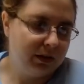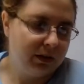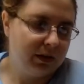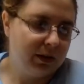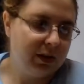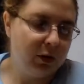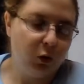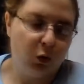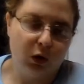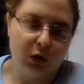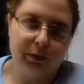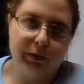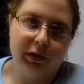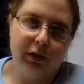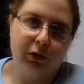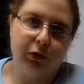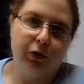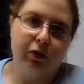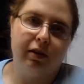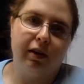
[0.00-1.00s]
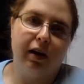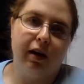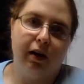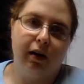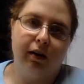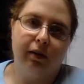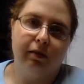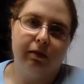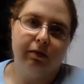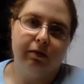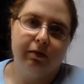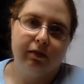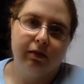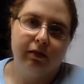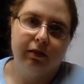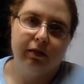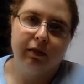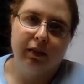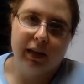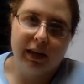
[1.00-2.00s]
the orbitals of
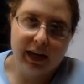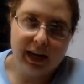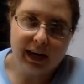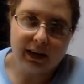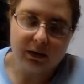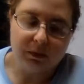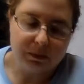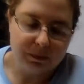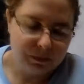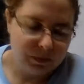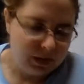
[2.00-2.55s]
an atom.